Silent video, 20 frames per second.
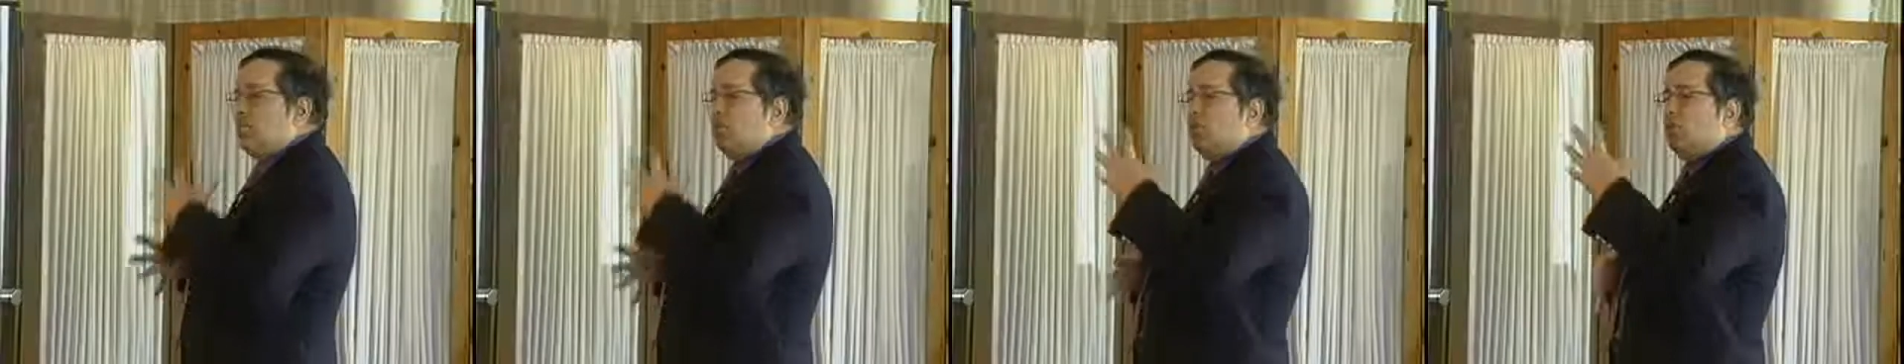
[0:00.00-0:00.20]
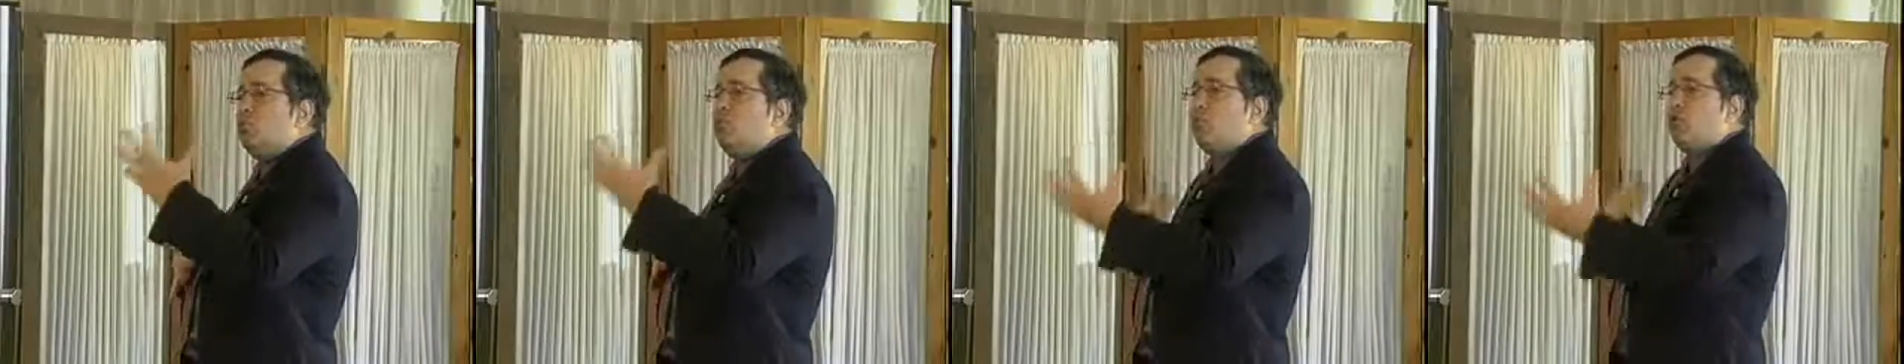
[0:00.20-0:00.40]

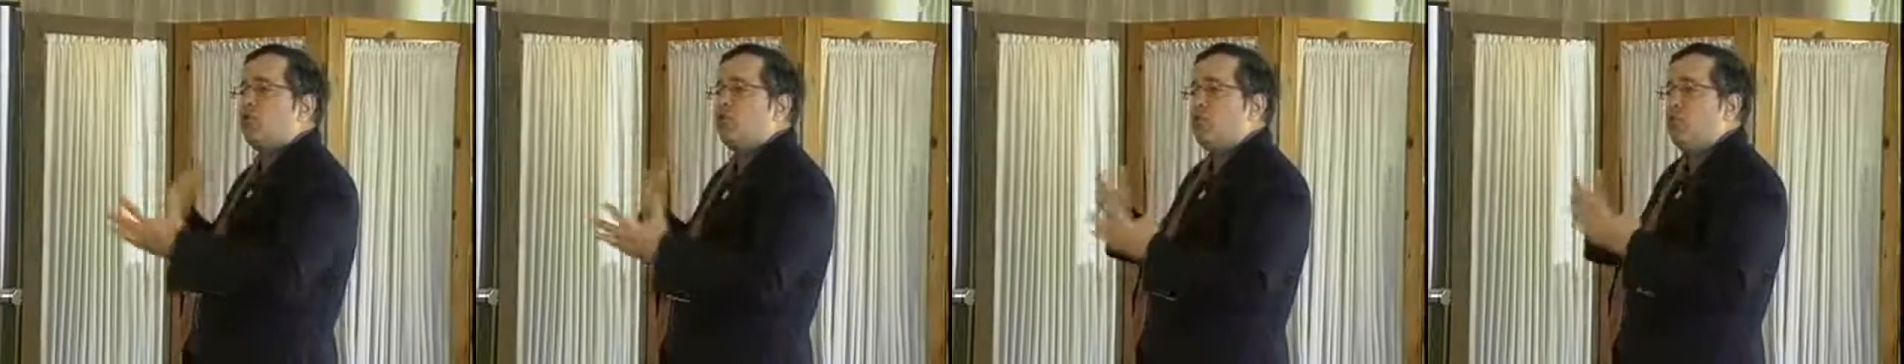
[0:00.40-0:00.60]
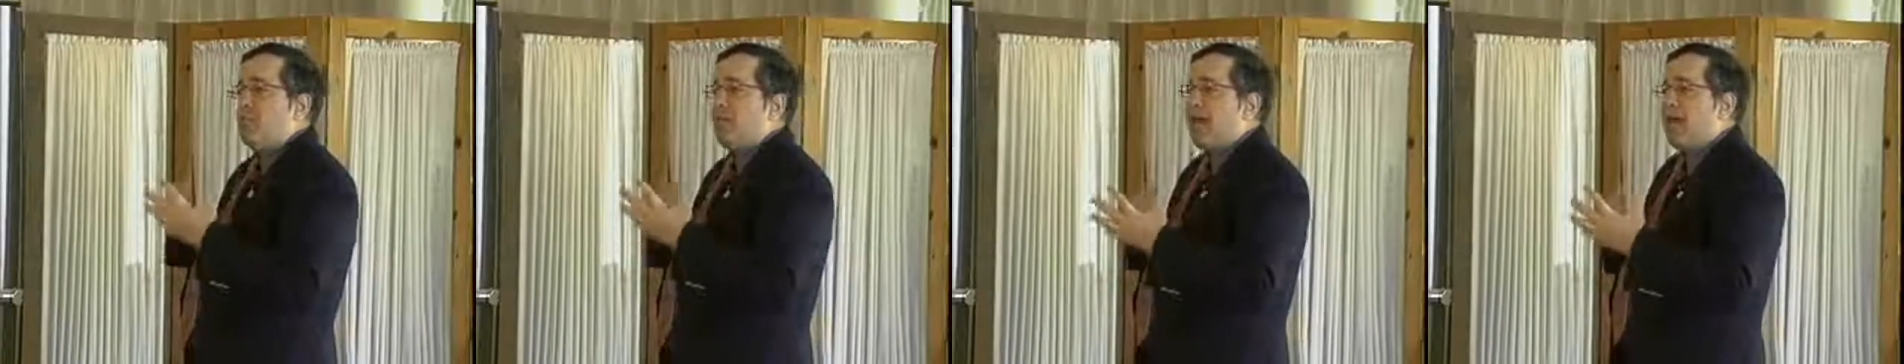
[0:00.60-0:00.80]
little more
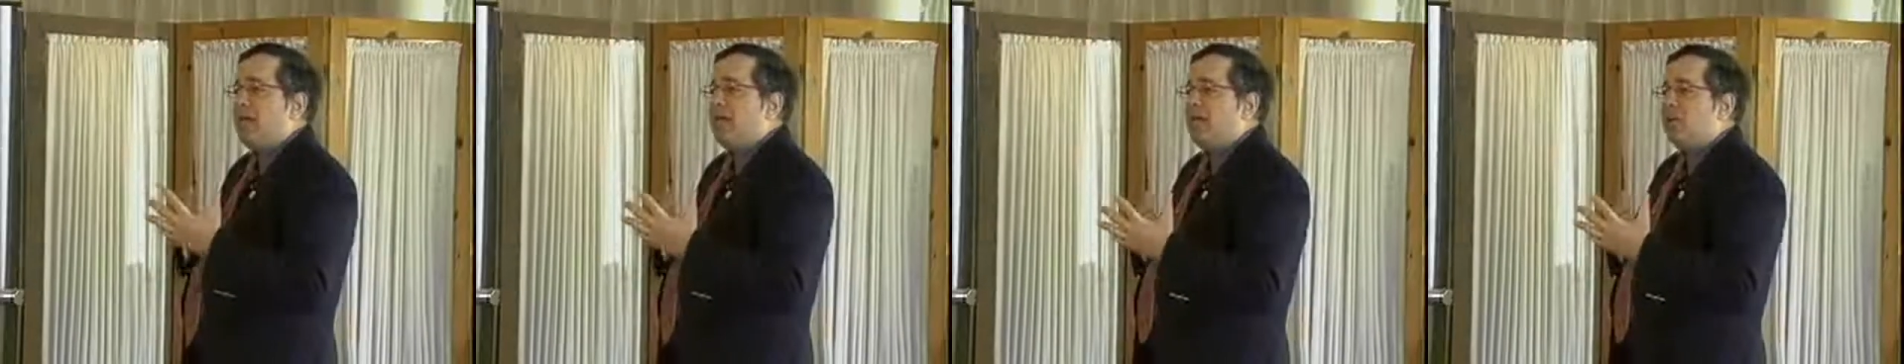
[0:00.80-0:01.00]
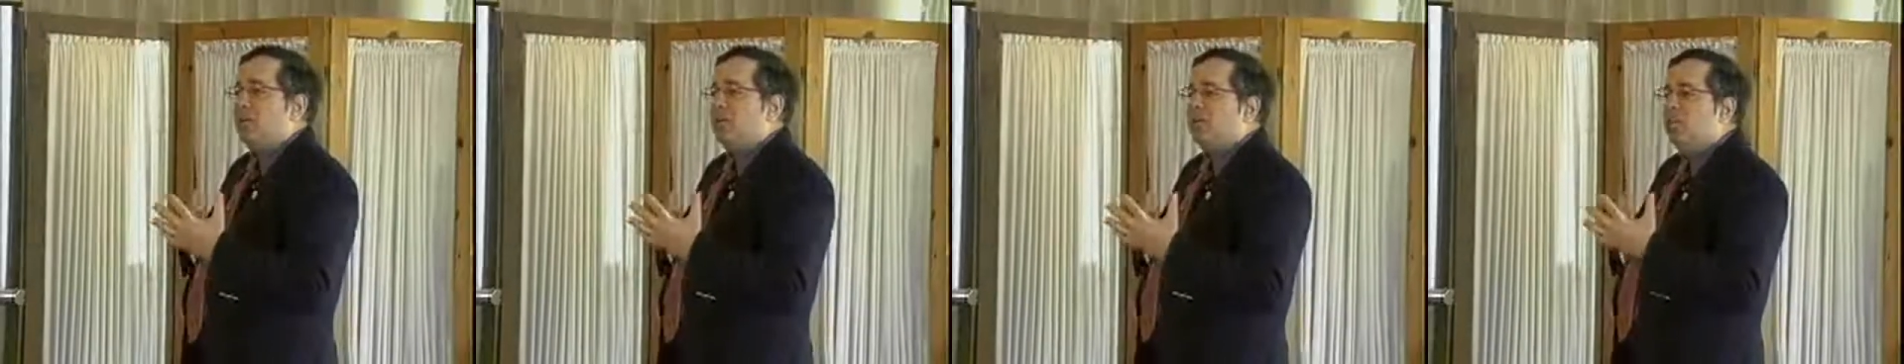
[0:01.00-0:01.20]

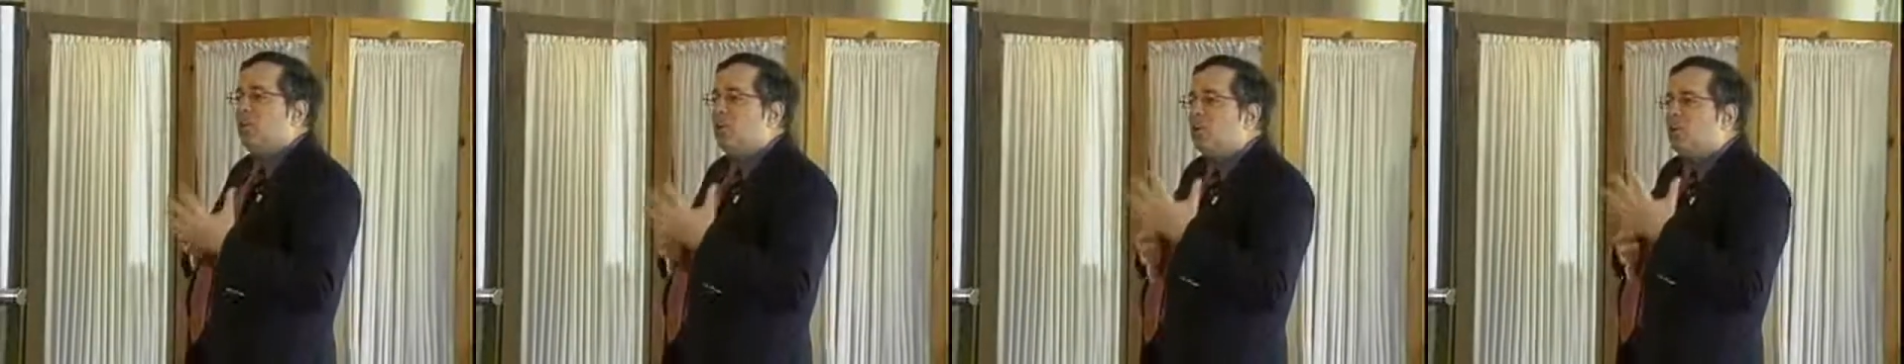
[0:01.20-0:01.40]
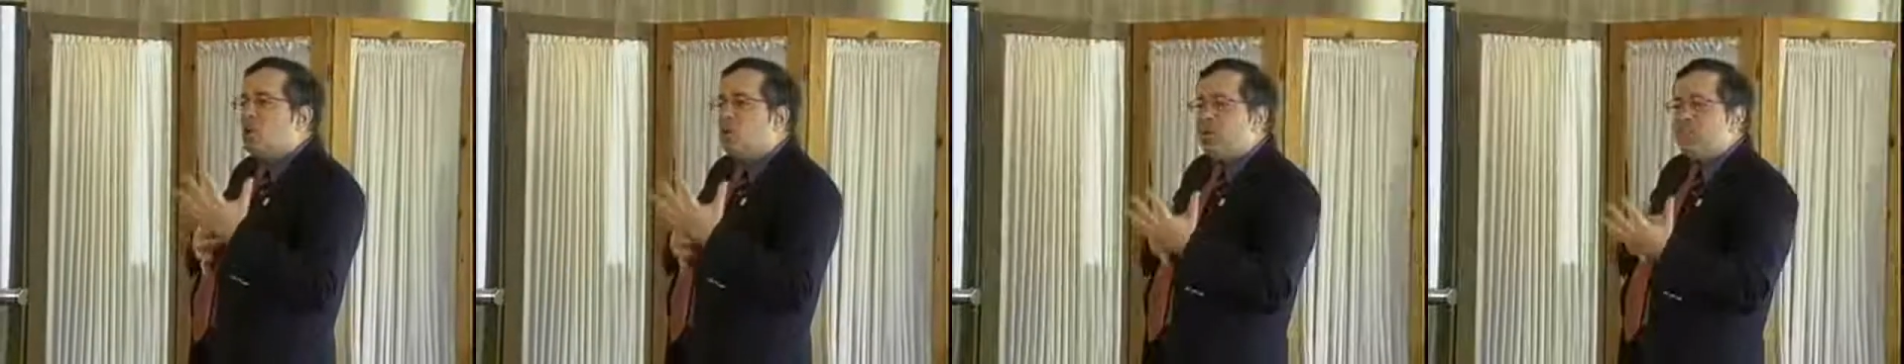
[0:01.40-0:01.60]
dramatic, but you
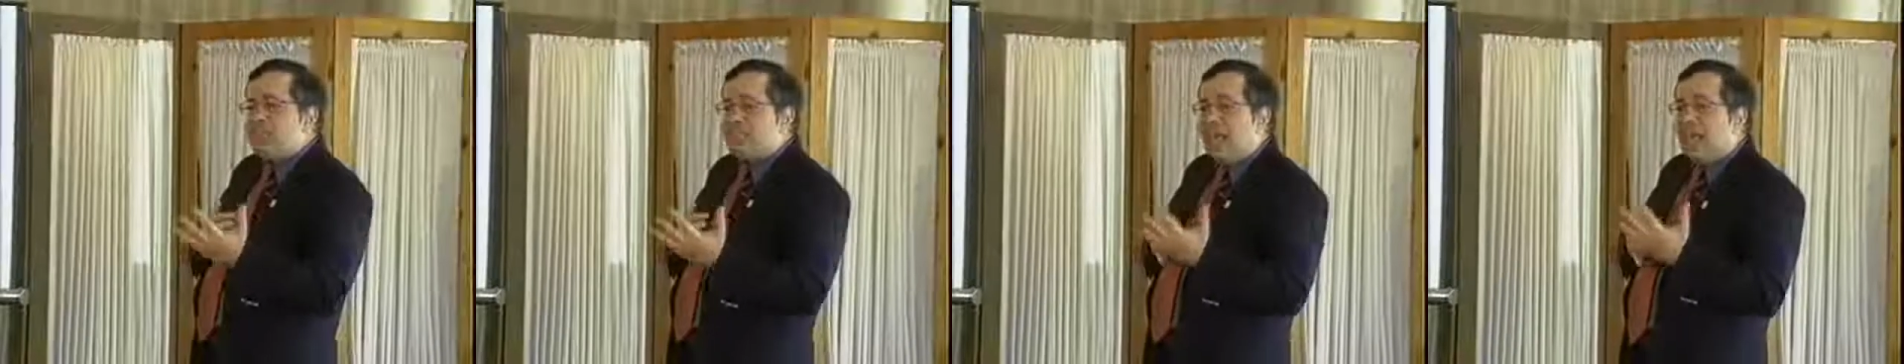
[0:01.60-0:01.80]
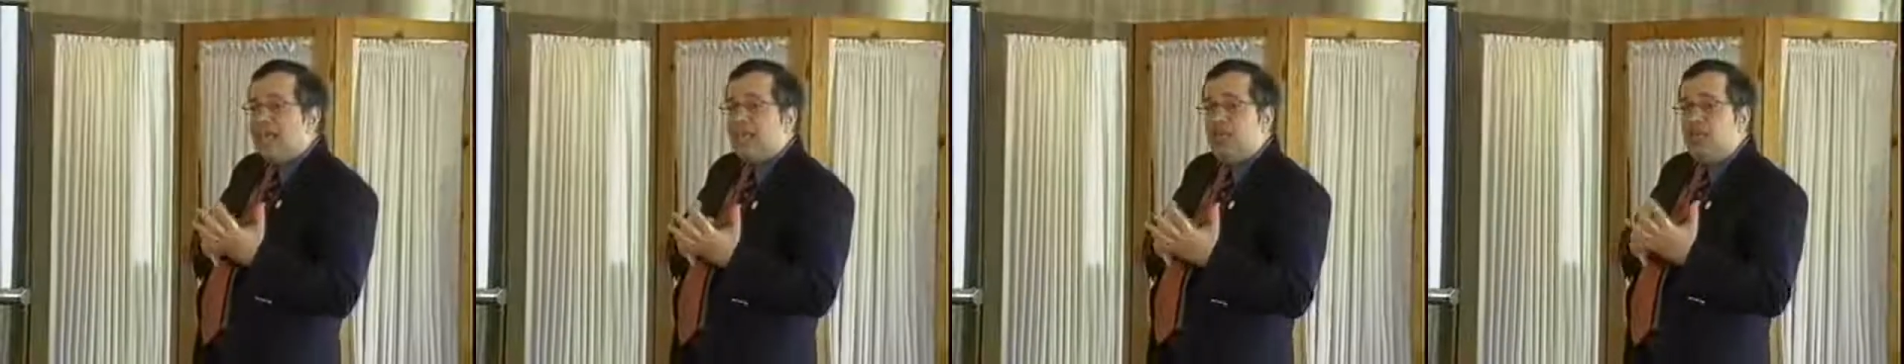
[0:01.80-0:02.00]
don't know
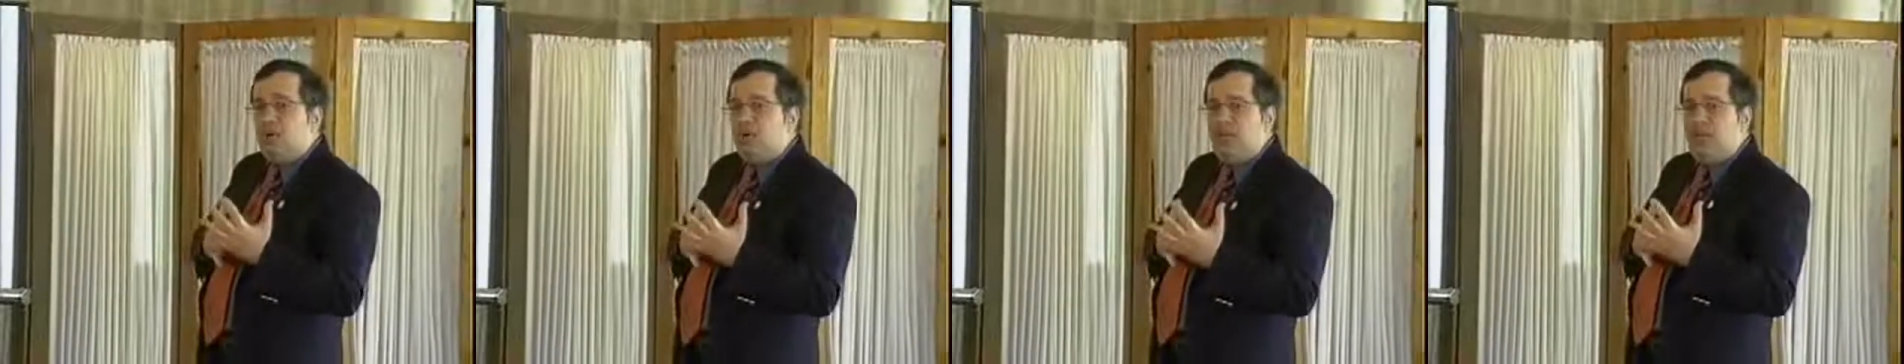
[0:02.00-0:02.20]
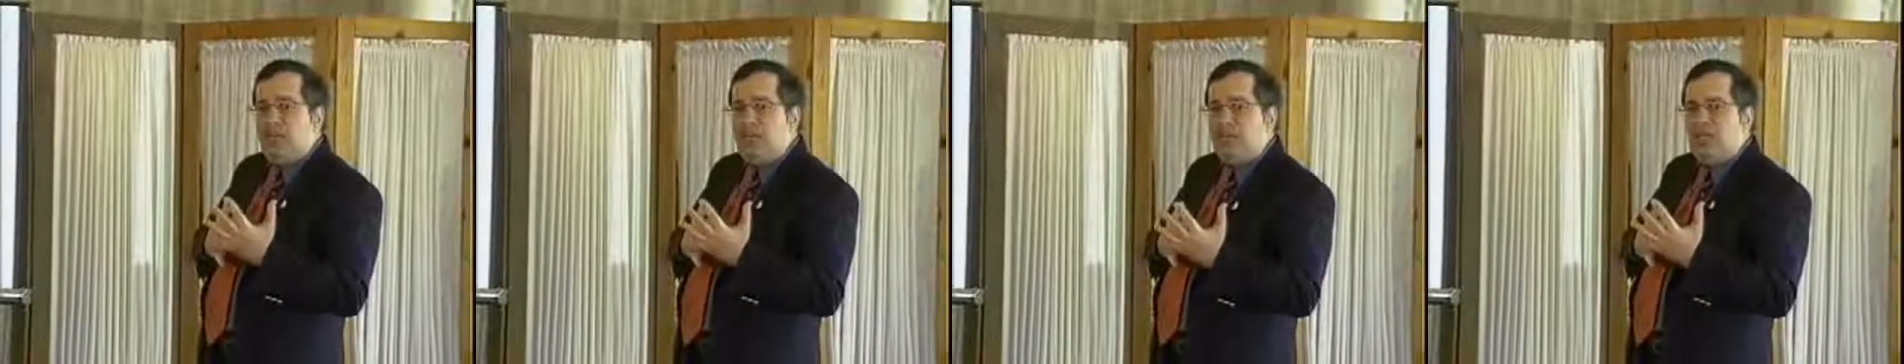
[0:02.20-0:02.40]
exactly
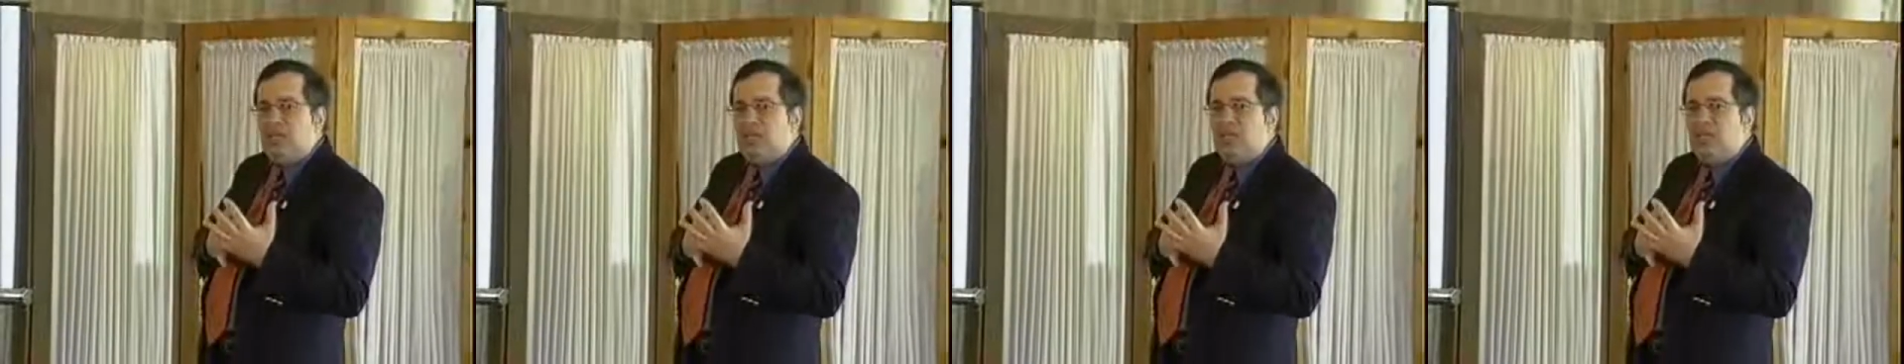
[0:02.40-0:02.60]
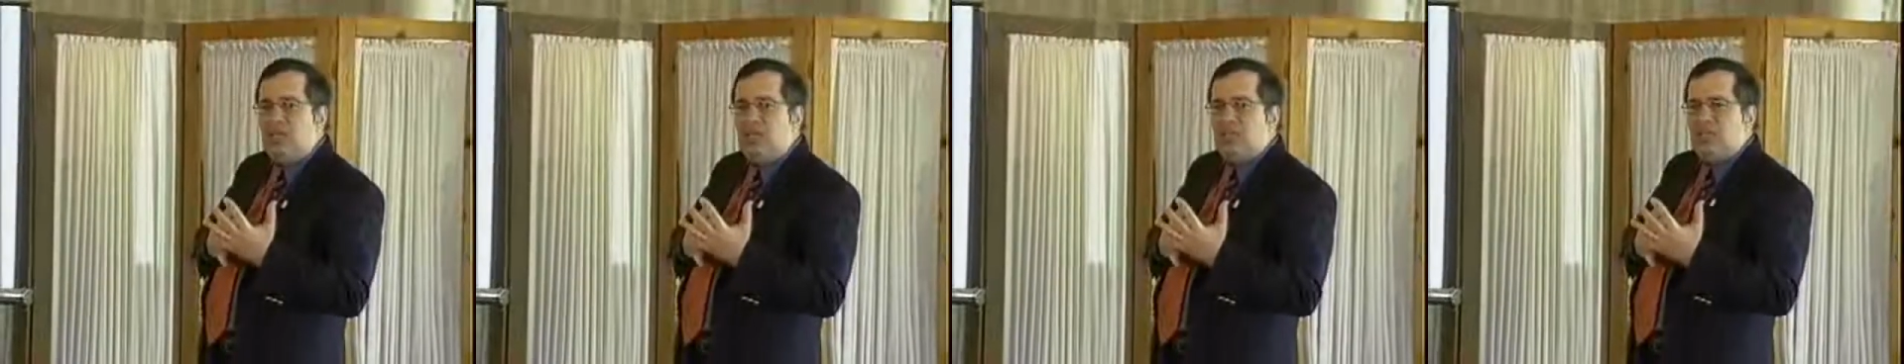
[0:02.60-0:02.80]
what it
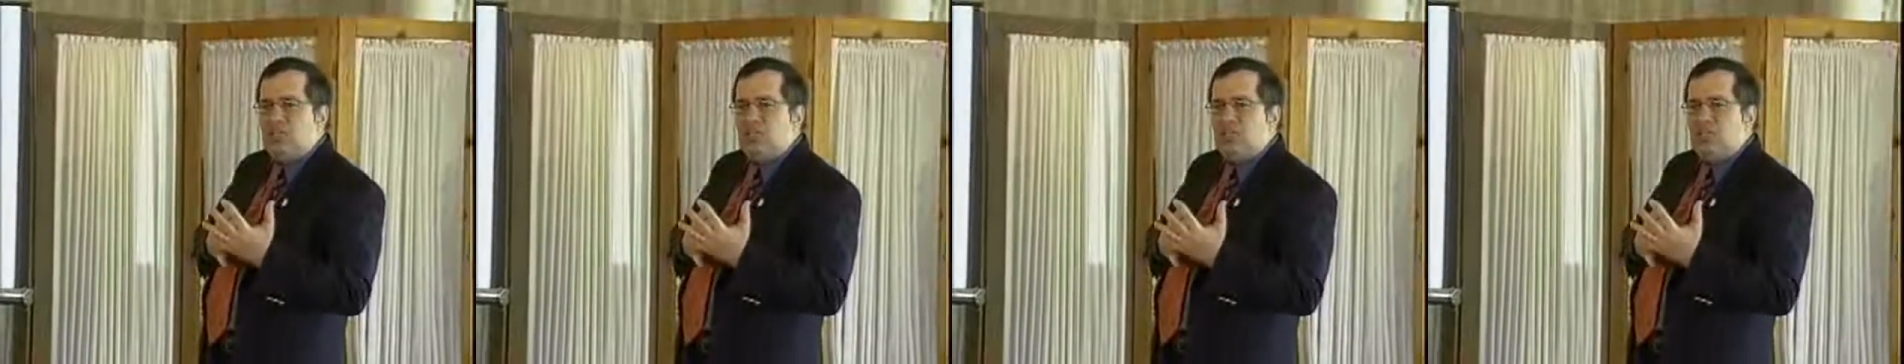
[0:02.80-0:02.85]
means.